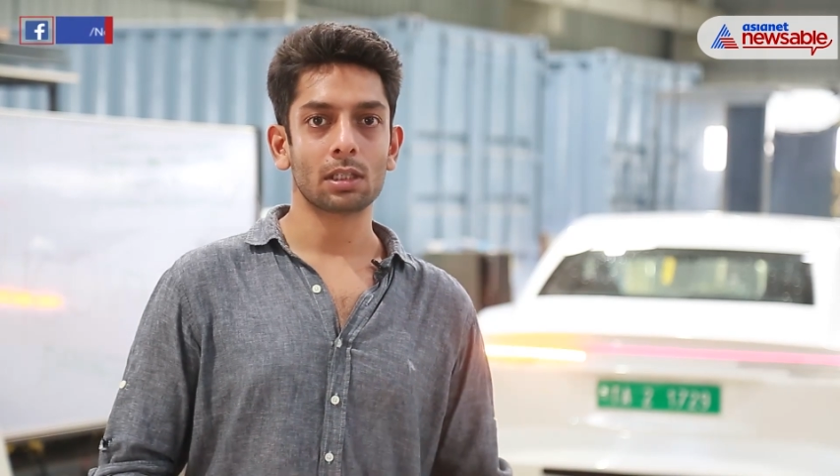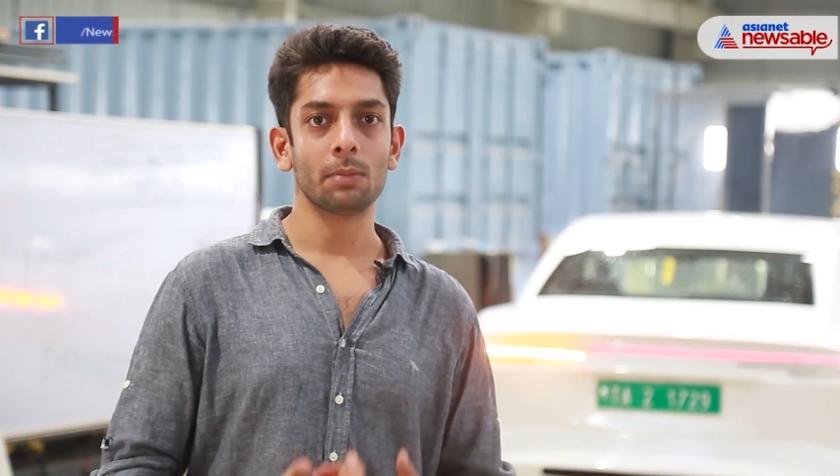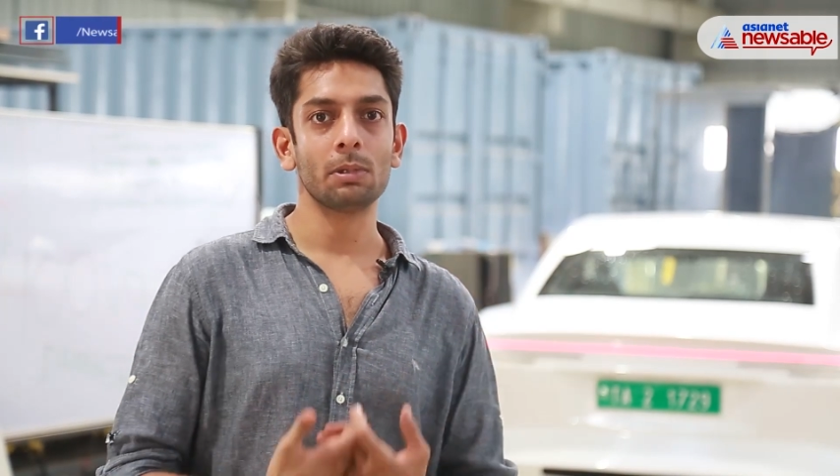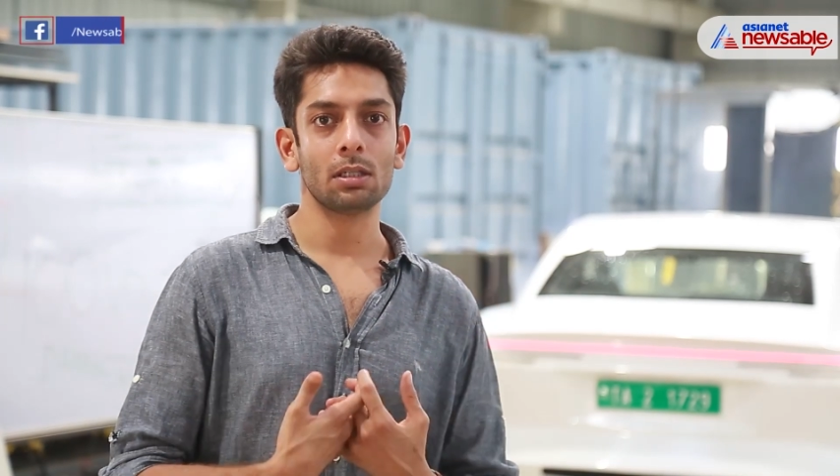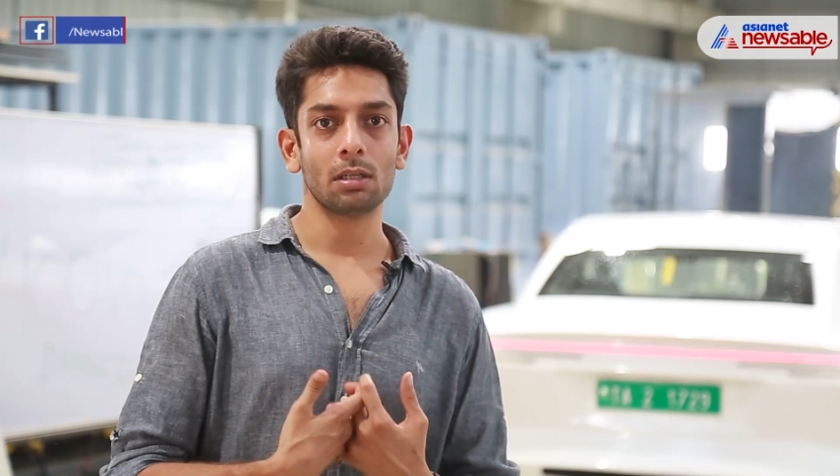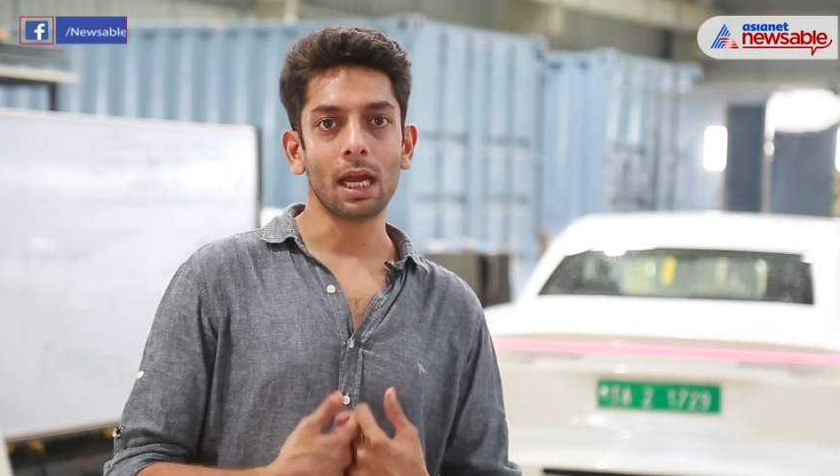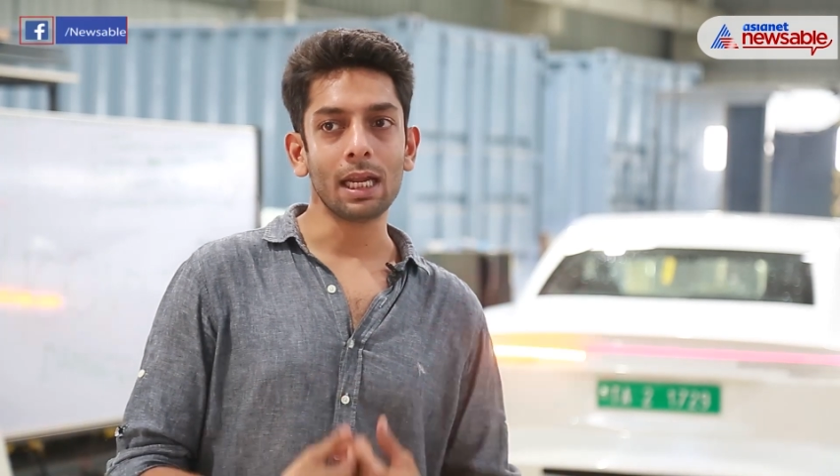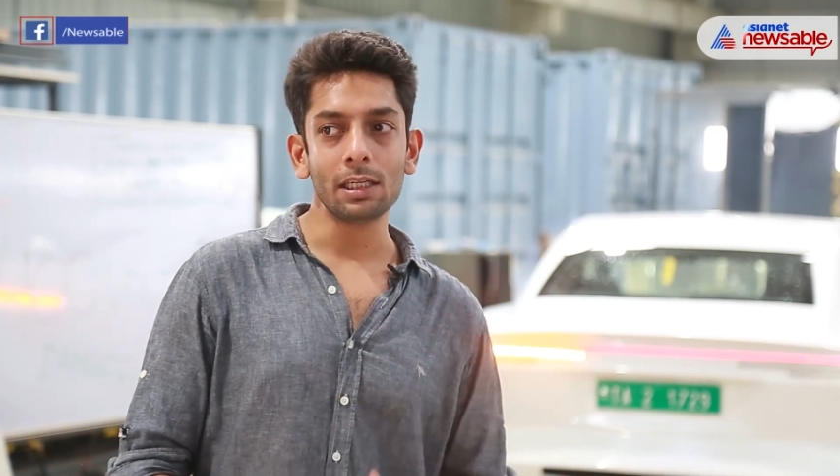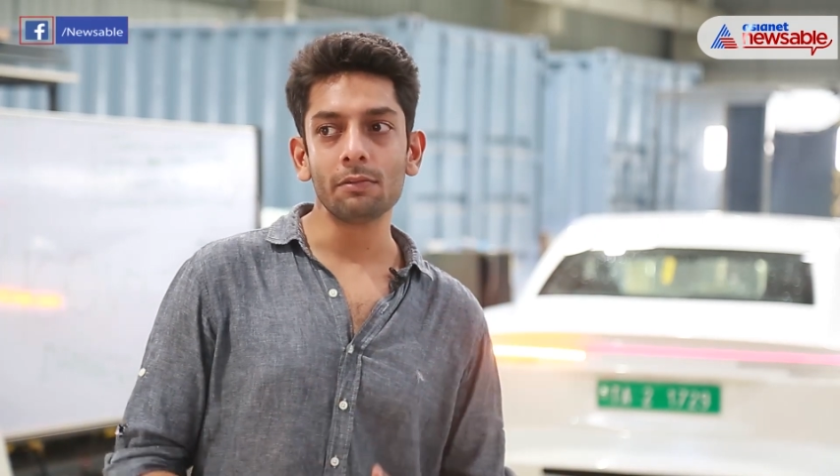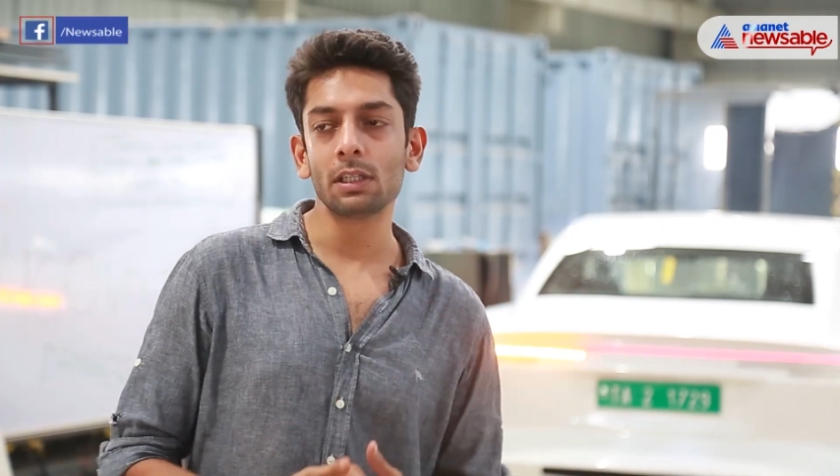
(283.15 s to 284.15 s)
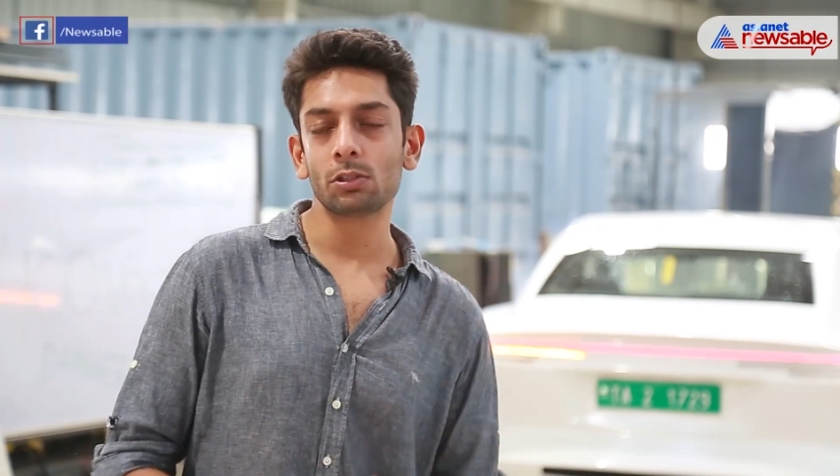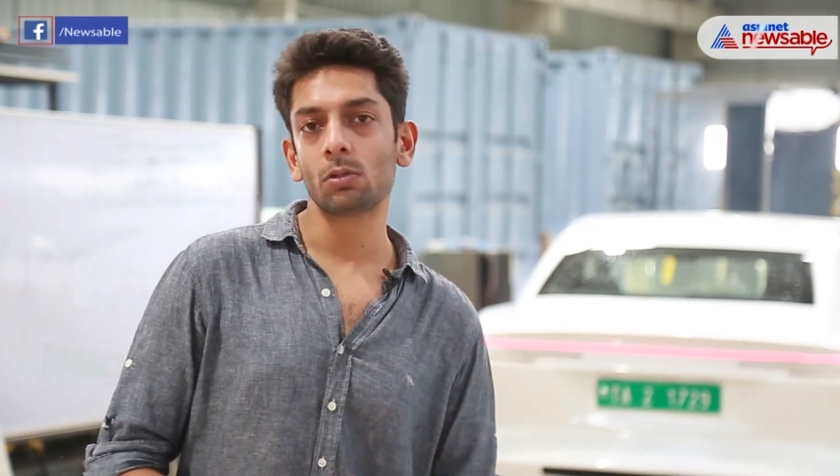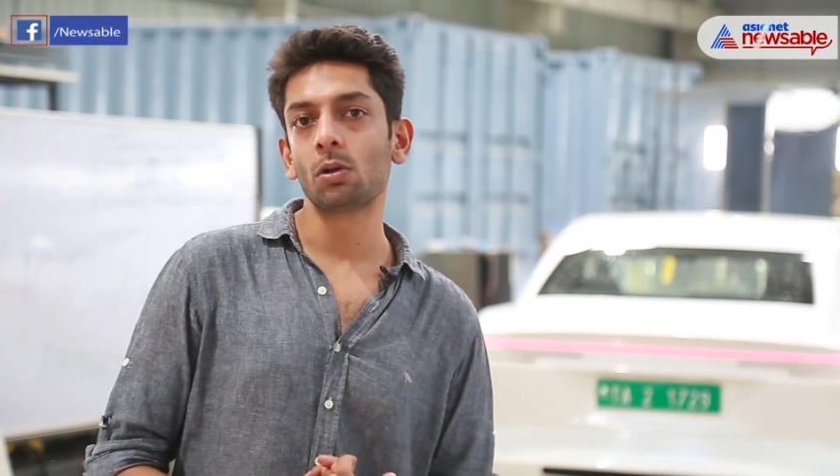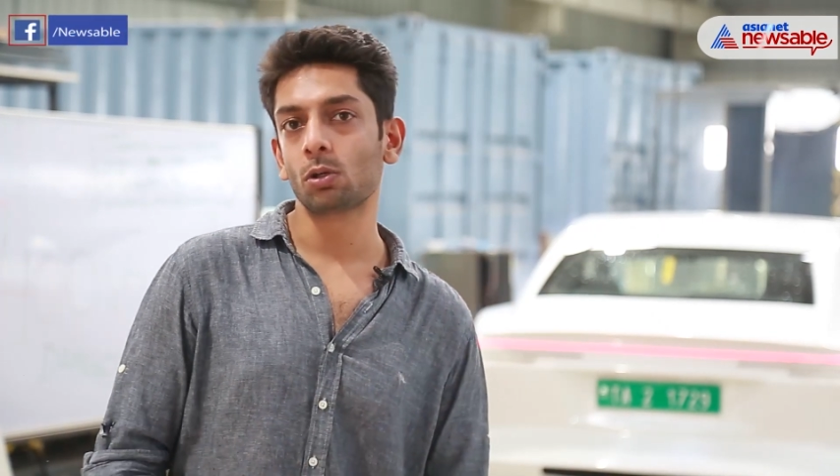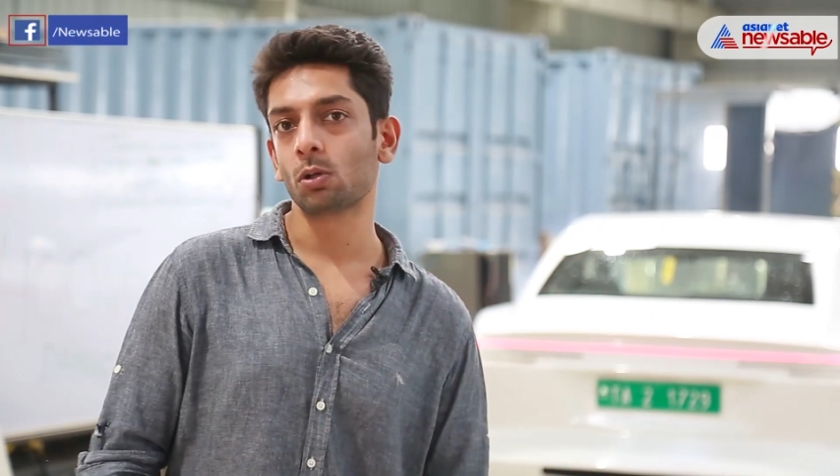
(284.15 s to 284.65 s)
I mean, anyways, you
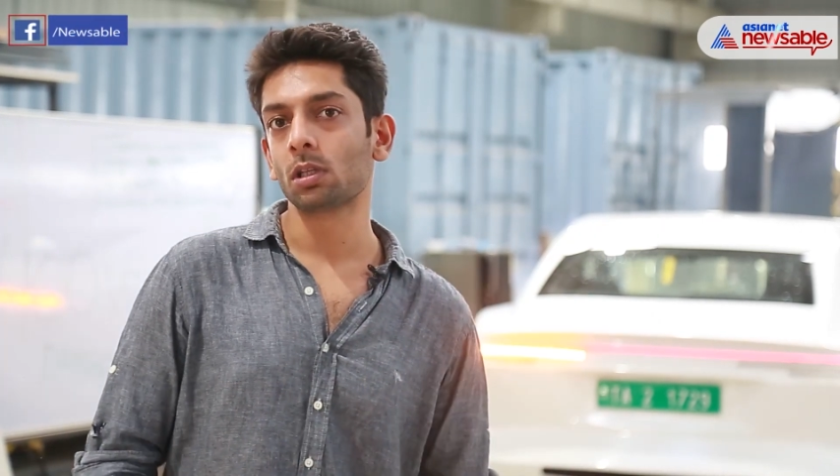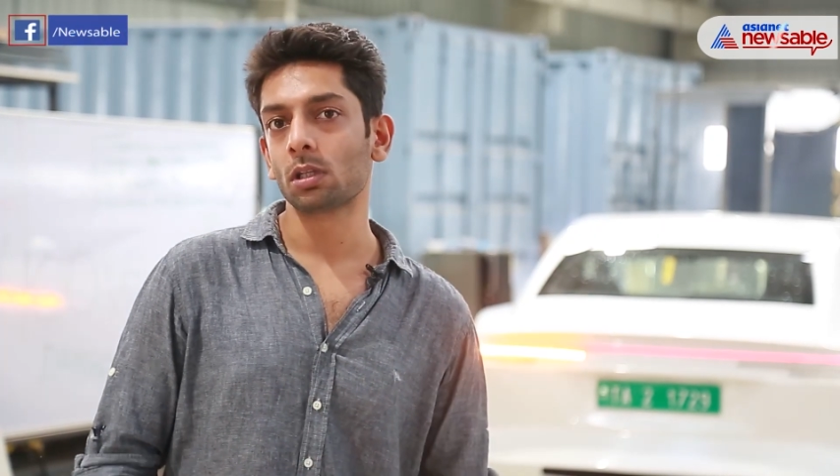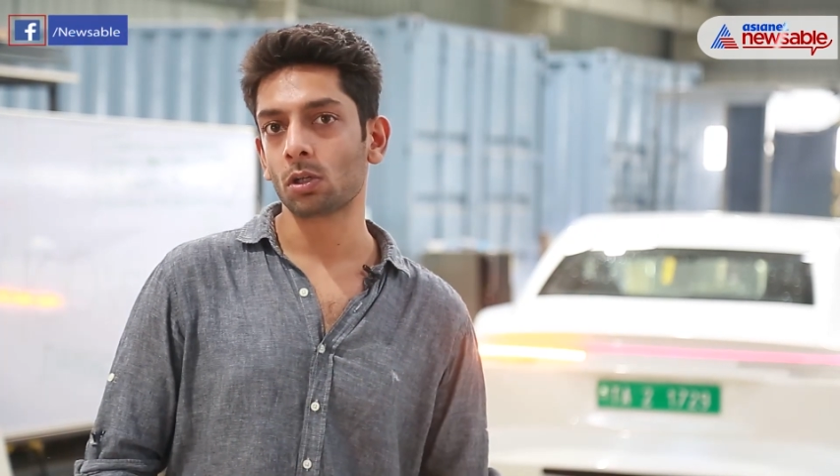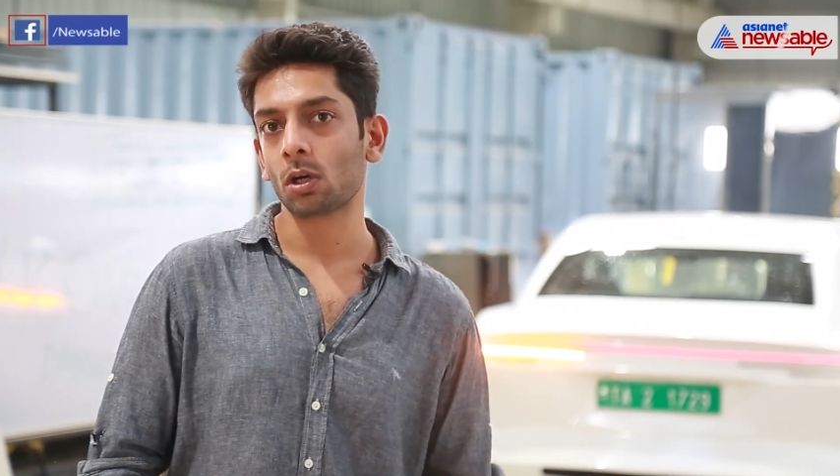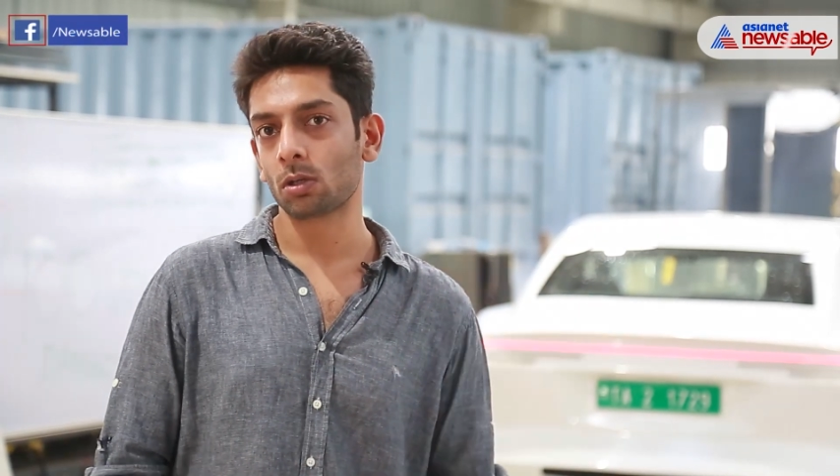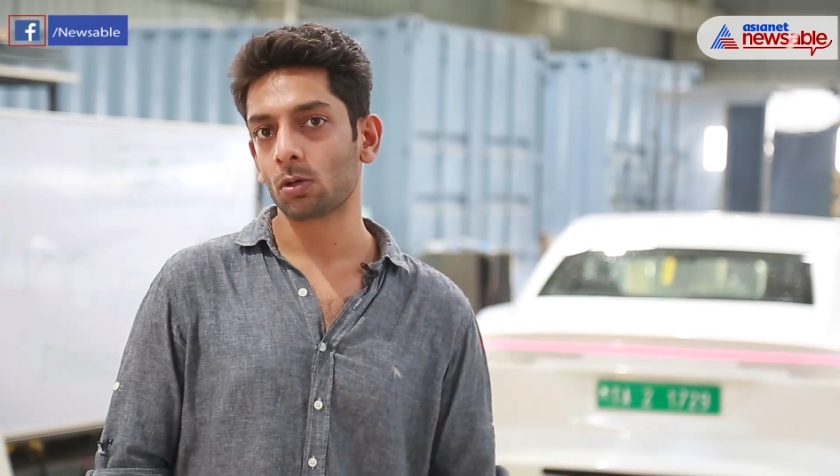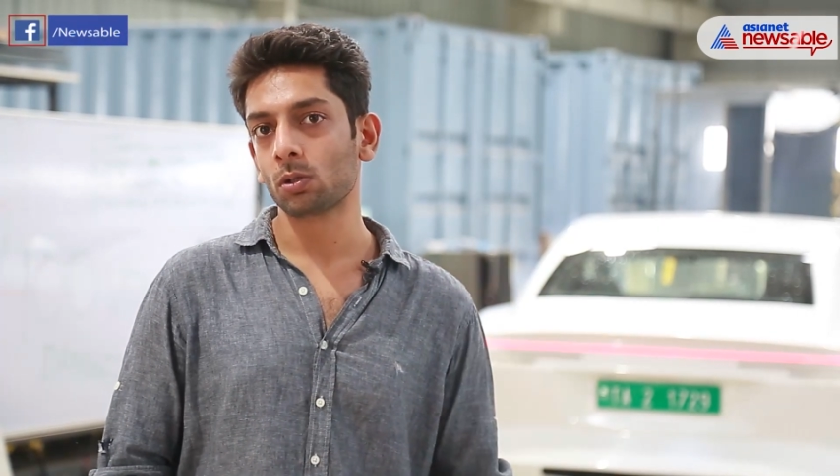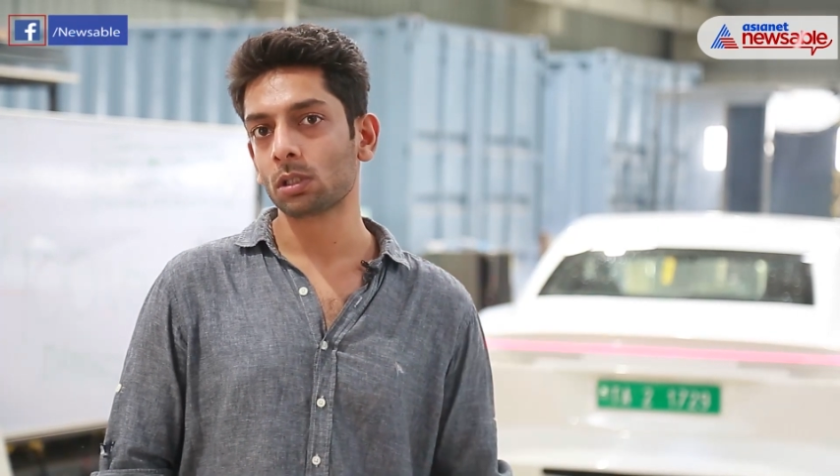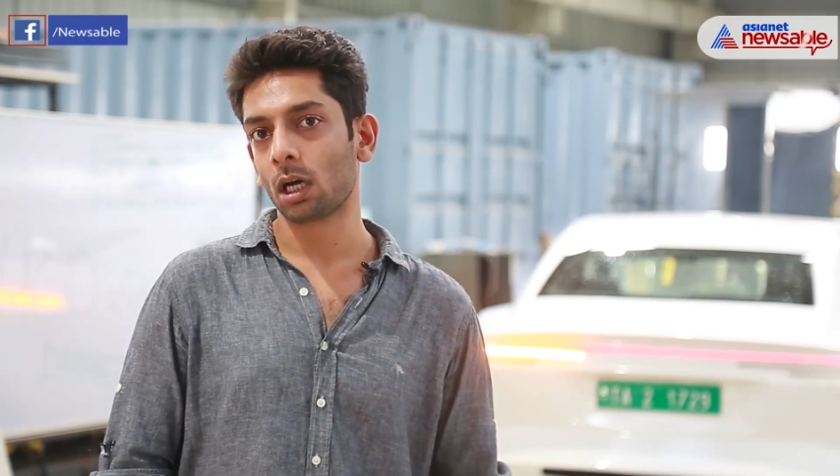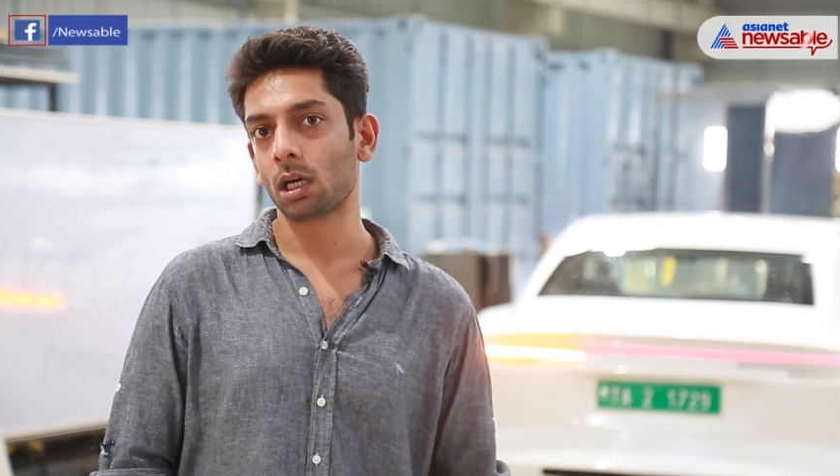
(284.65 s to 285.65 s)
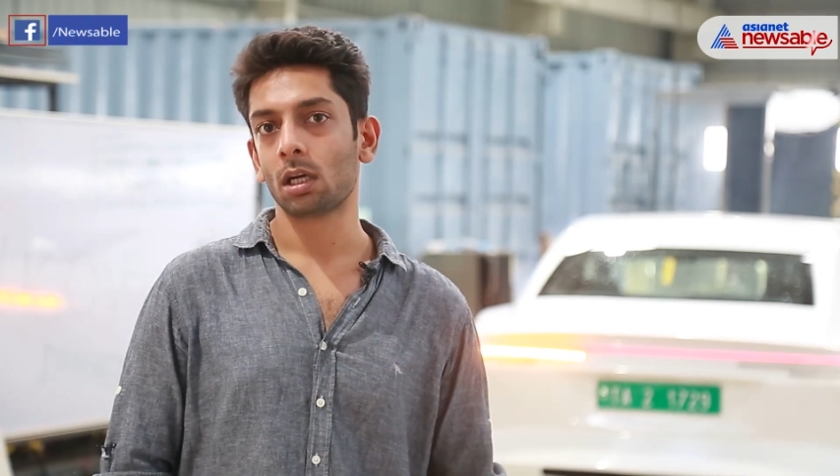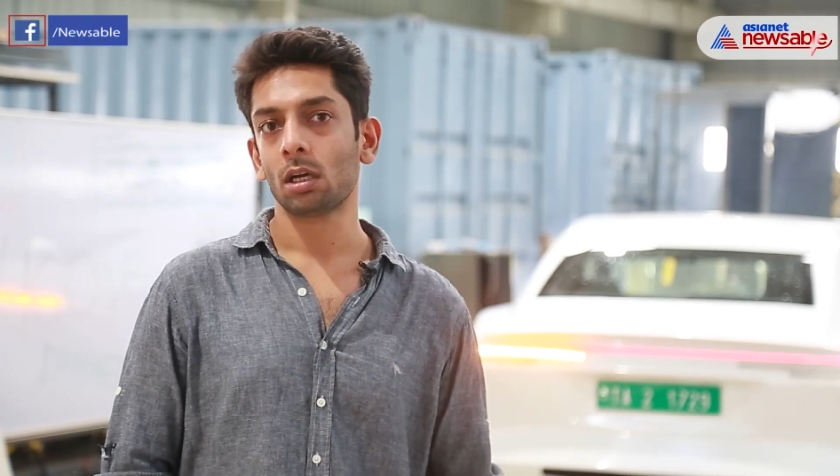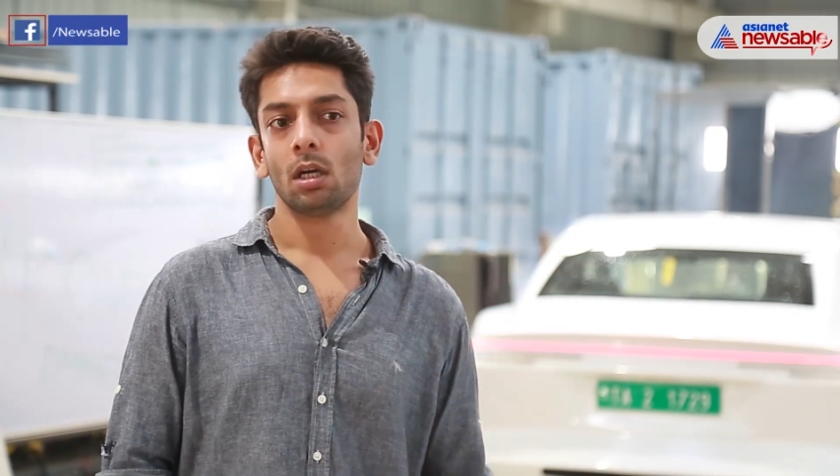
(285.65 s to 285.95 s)
don't own your own car.